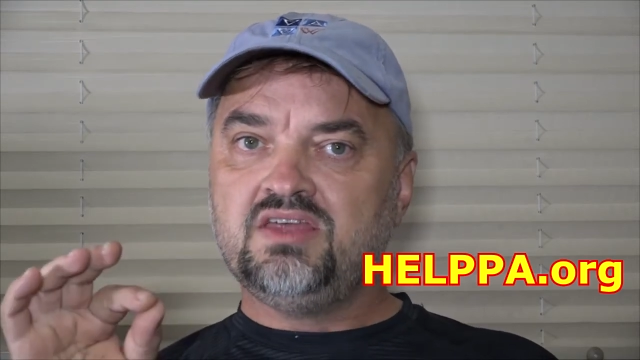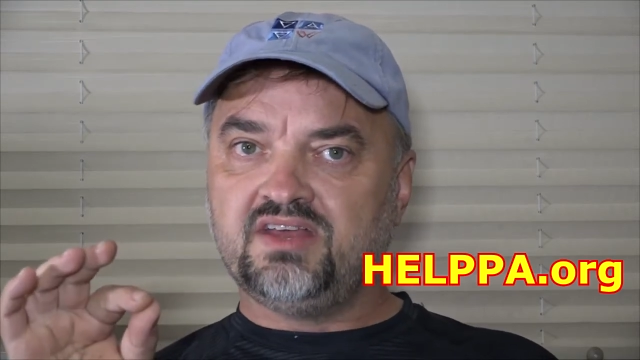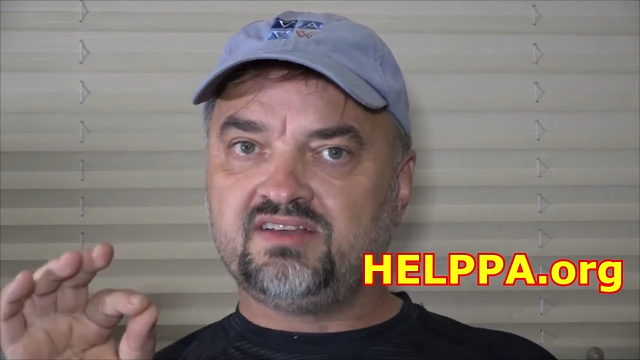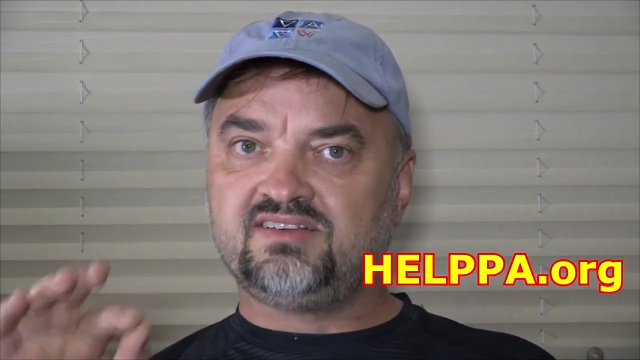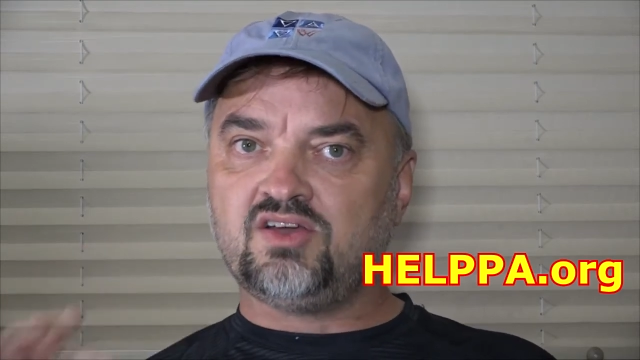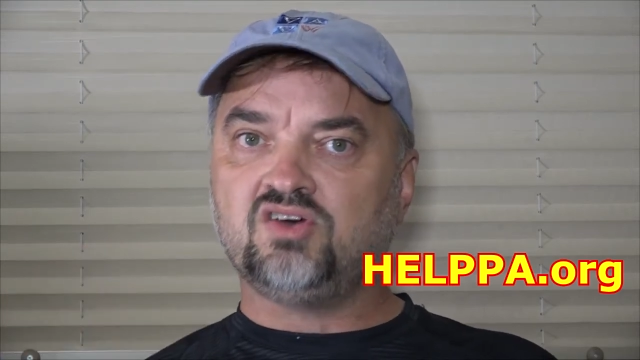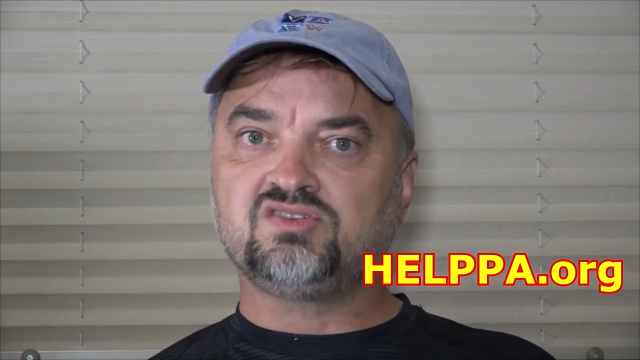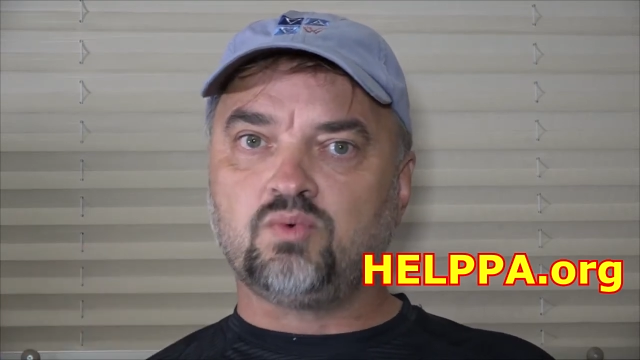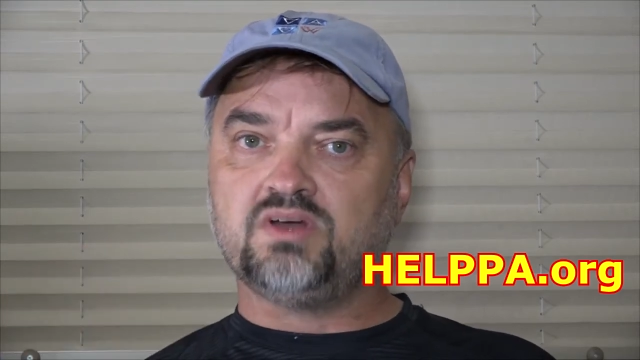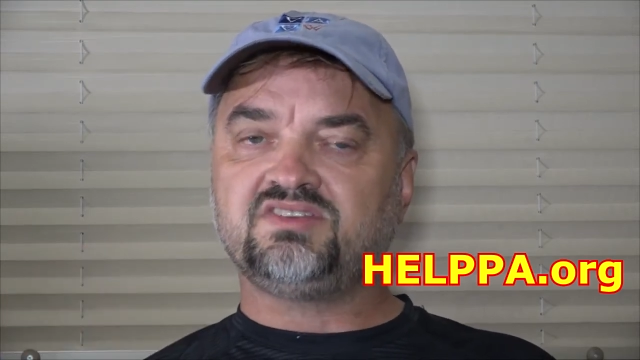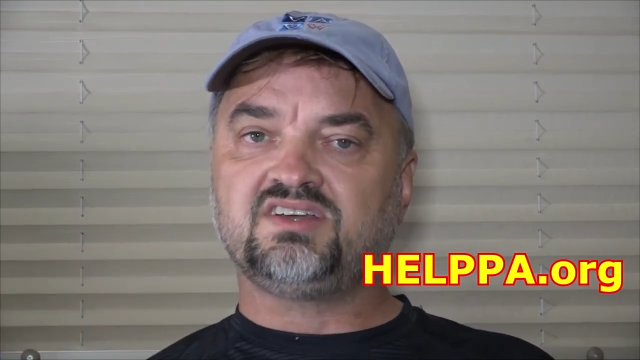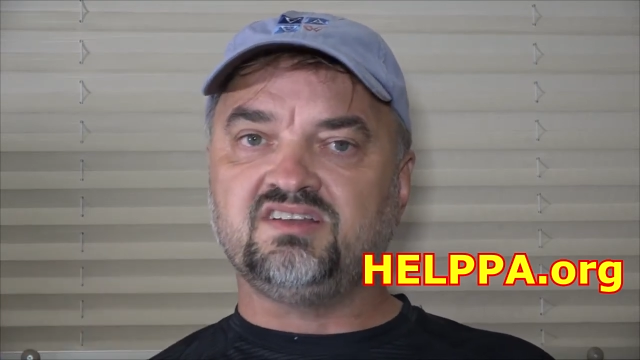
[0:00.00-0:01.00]
that shows
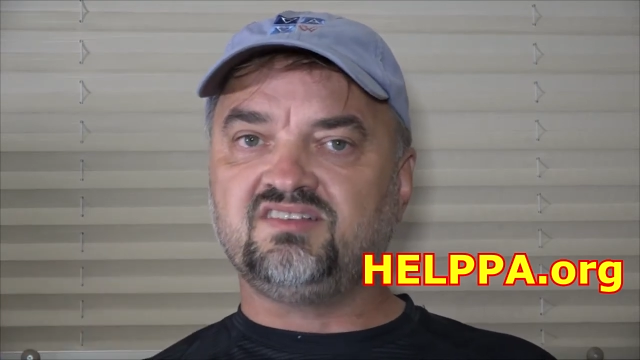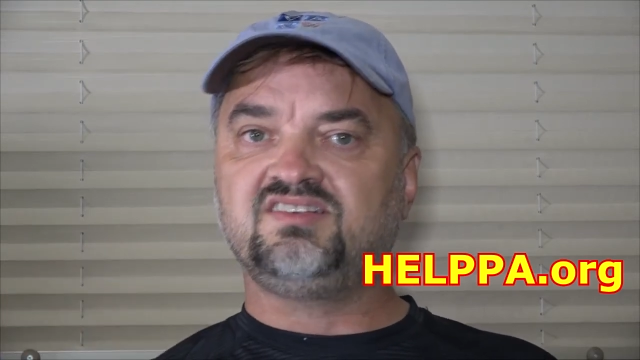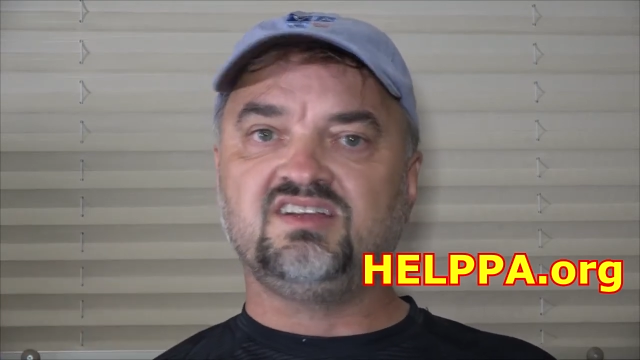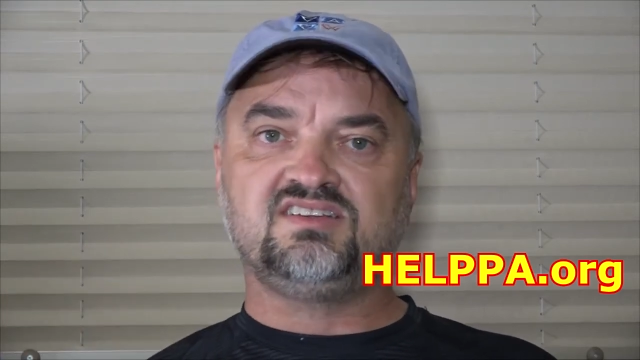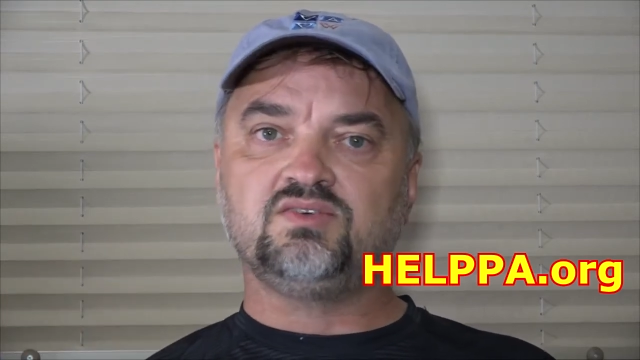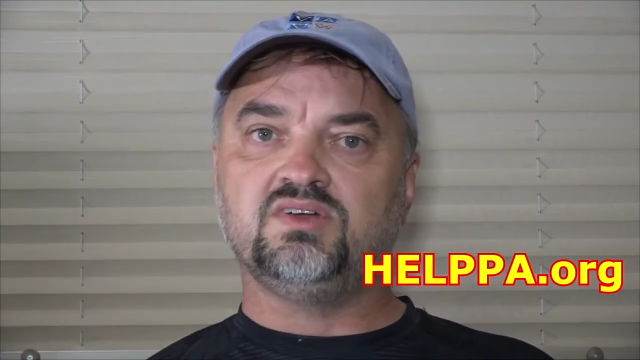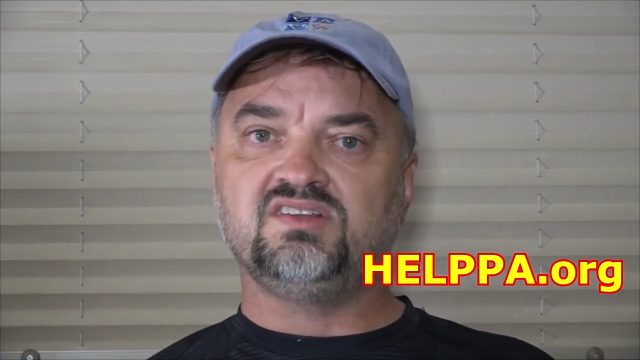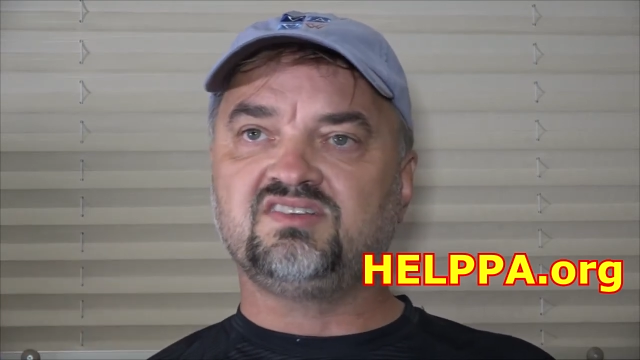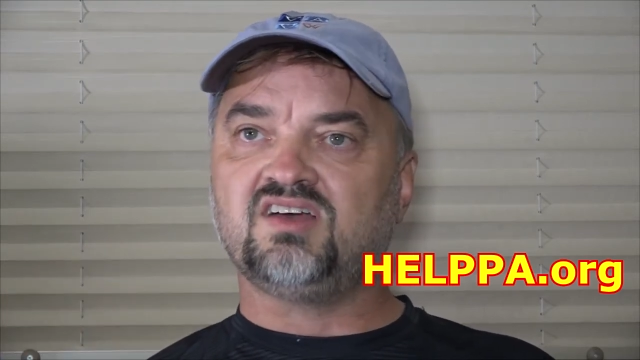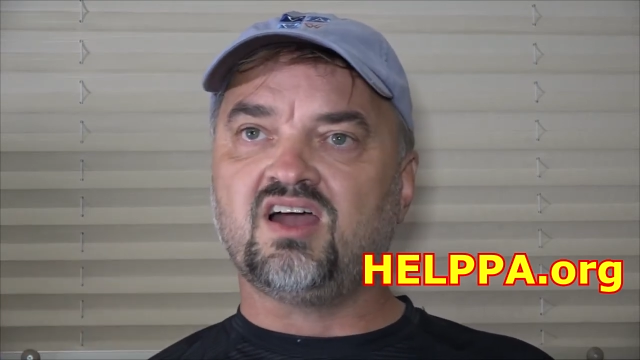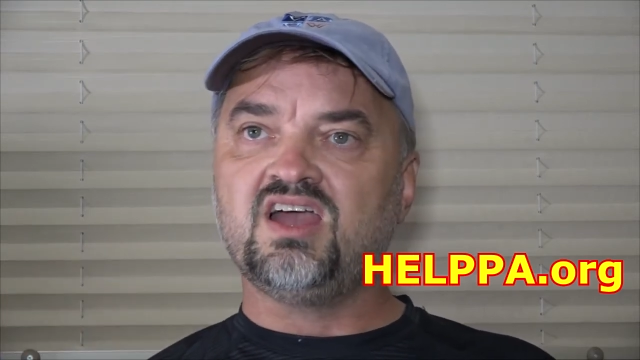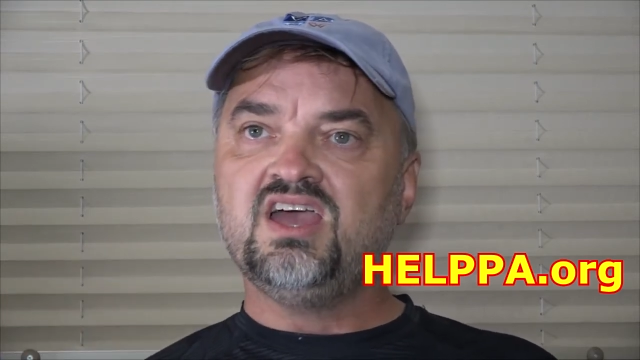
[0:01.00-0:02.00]
what the constituents constituents
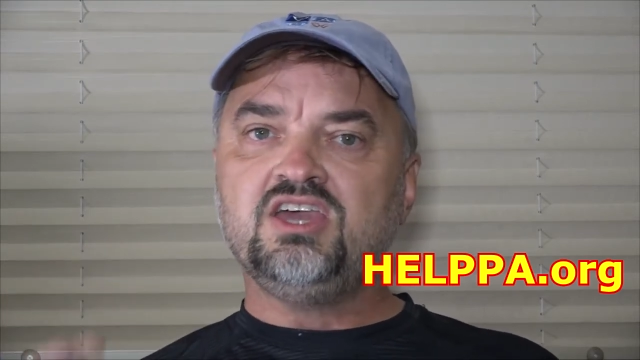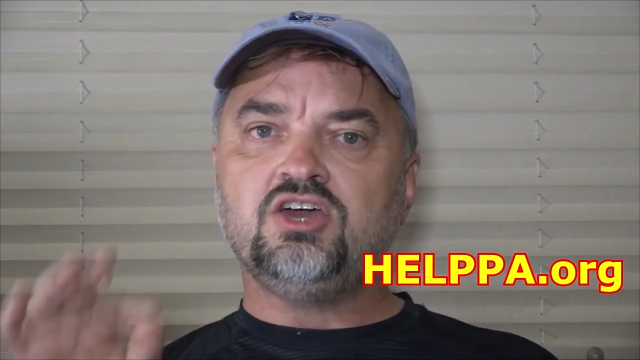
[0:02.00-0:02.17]
are.